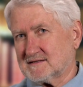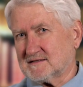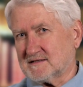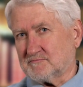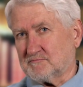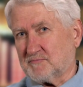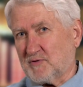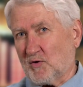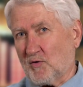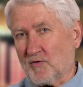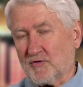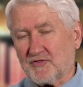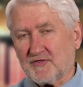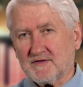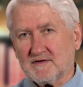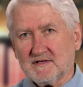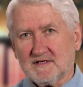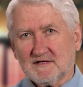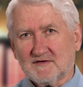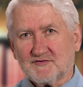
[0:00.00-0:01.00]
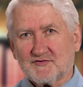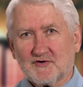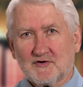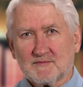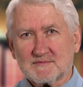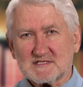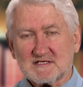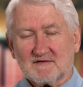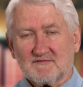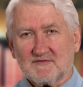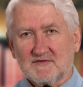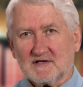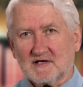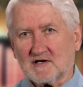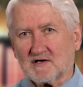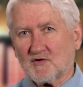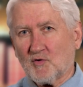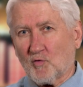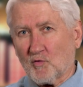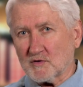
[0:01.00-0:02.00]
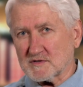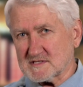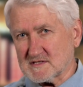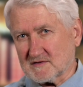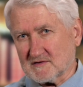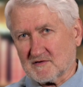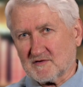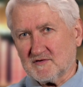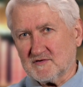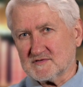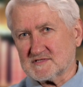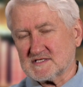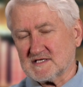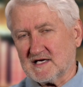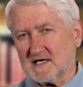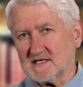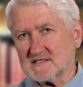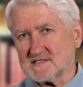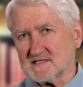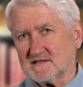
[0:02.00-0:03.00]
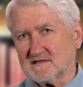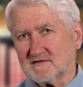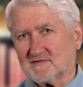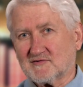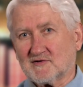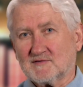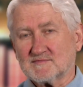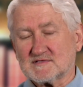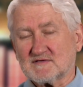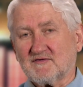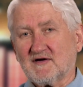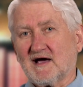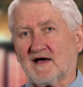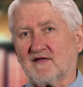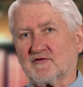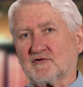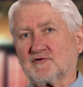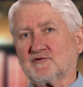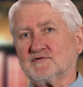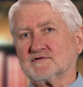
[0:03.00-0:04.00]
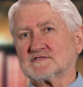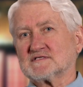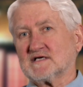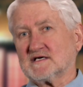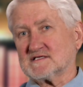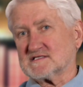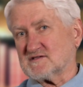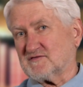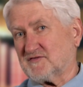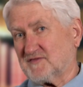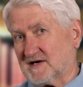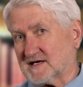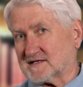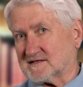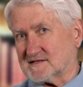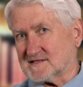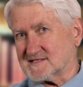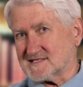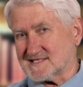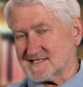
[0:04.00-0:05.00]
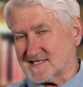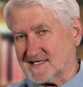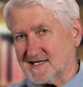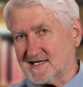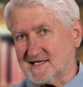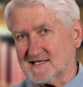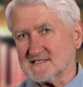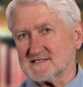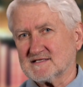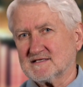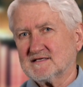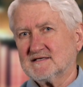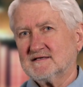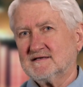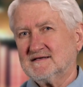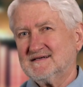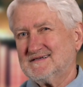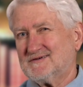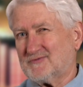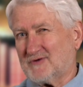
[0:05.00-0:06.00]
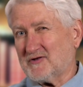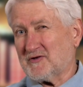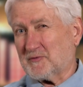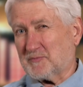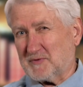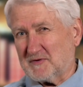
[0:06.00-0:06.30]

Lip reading: both in terms of the course of the Crusades and in terms of how the Crusades affected disease, rather